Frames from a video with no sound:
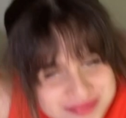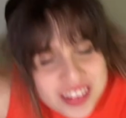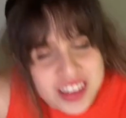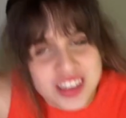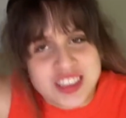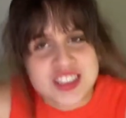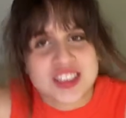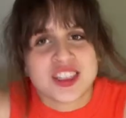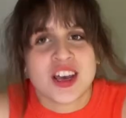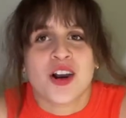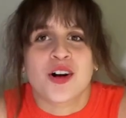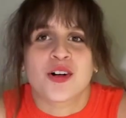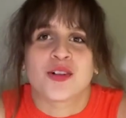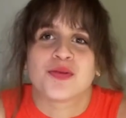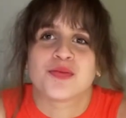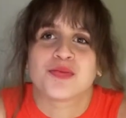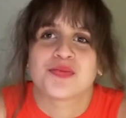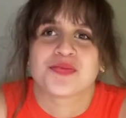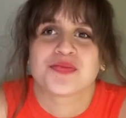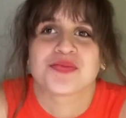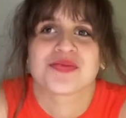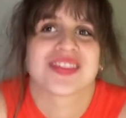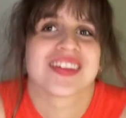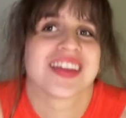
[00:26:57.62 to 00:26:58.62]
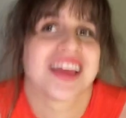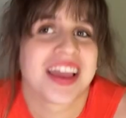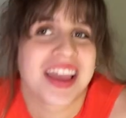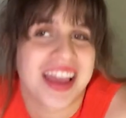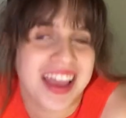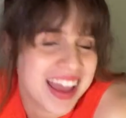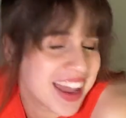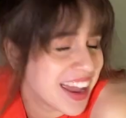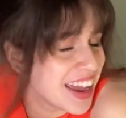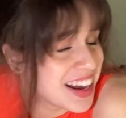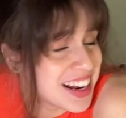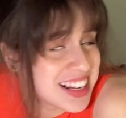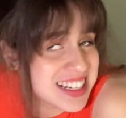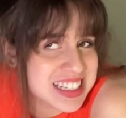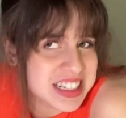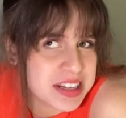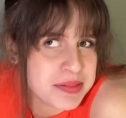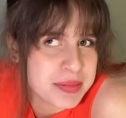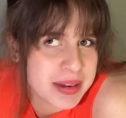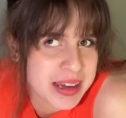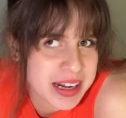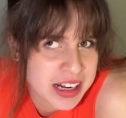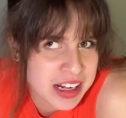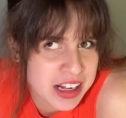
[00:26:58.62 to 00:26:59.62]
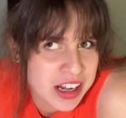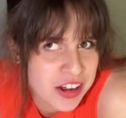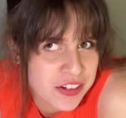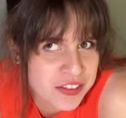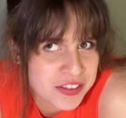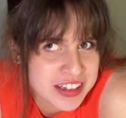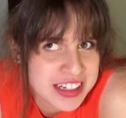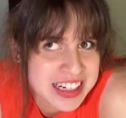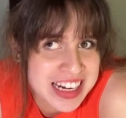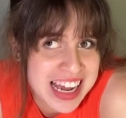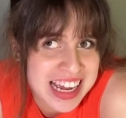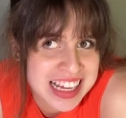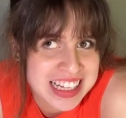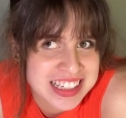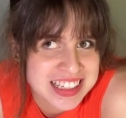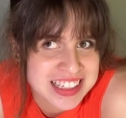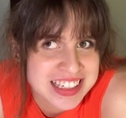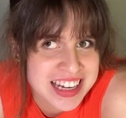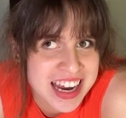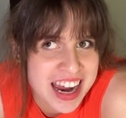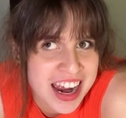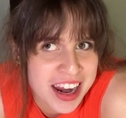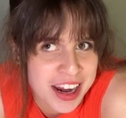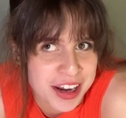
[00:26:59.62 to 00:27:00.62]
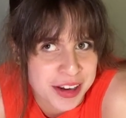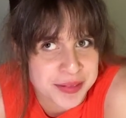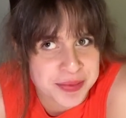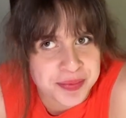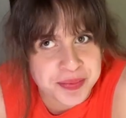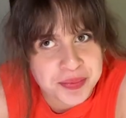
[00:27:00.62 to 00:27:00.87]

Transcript: So, it is the middle of the next day.